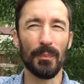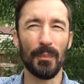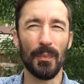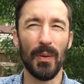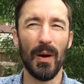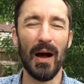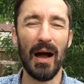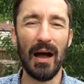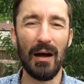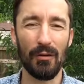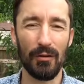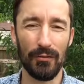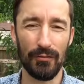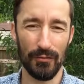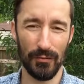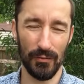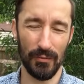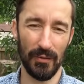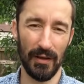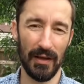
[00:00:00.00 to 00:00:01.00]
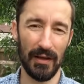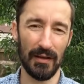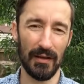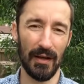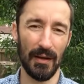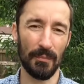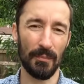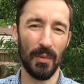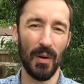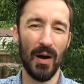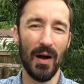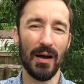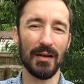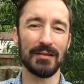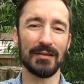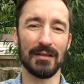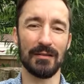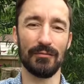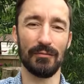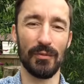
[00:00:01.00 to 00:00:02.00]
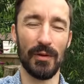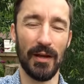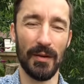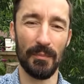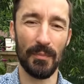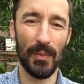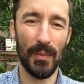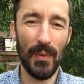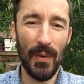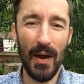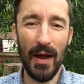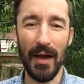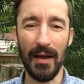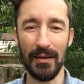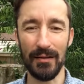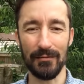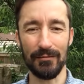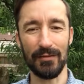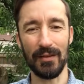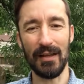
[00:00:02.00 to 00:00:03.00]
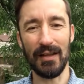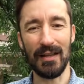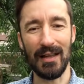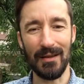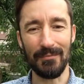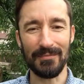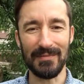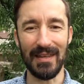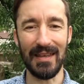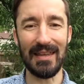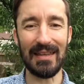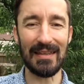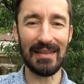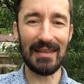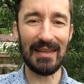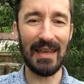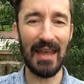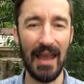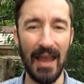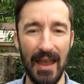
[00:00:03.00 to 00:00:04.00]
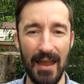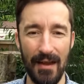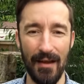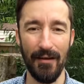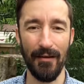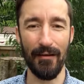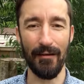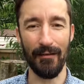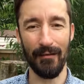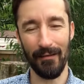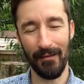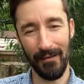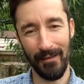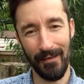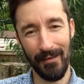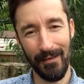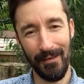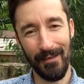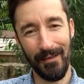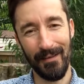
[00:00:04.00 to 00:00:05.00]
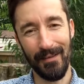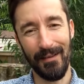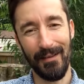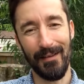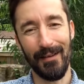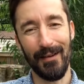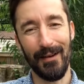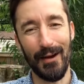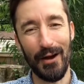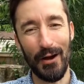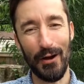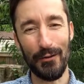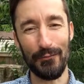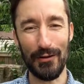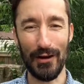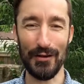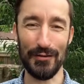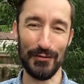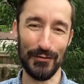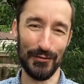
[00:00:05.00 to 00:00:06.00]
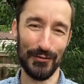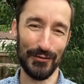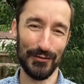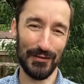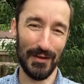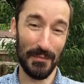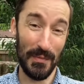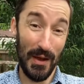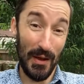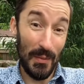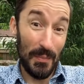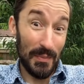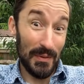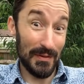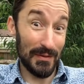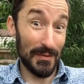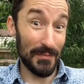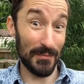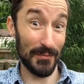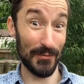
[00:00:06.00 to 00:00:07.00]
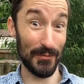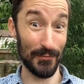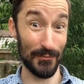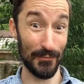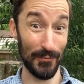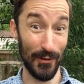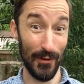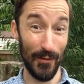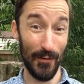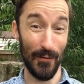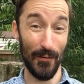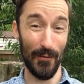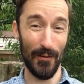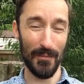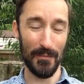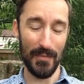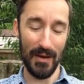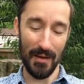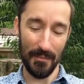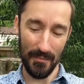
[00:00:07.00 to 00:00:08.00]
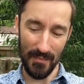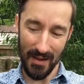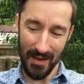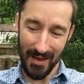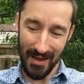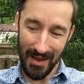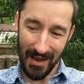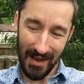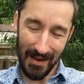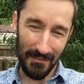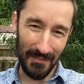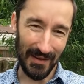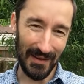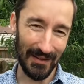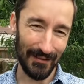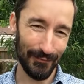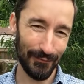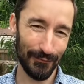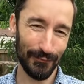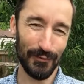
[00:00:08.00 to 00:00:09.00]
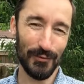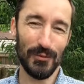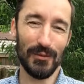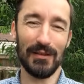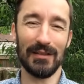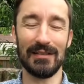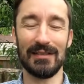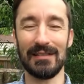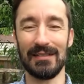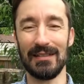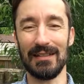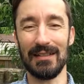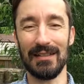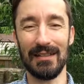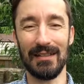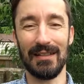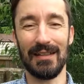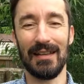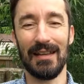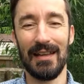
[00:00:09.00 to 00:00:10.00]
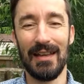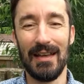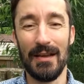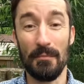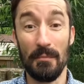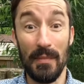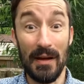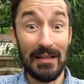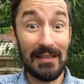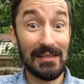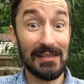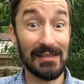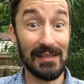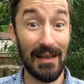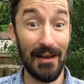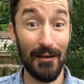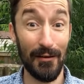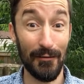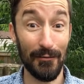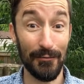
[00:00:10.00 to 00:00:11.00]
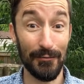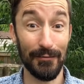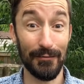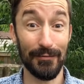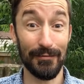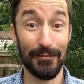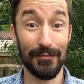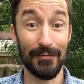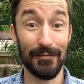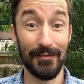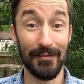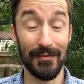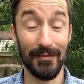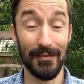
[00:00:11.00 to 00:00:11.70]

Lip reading: powerful way, a positive way, a pride of like, I'm taking care of others, I'm helping them grow, I'm influencing myself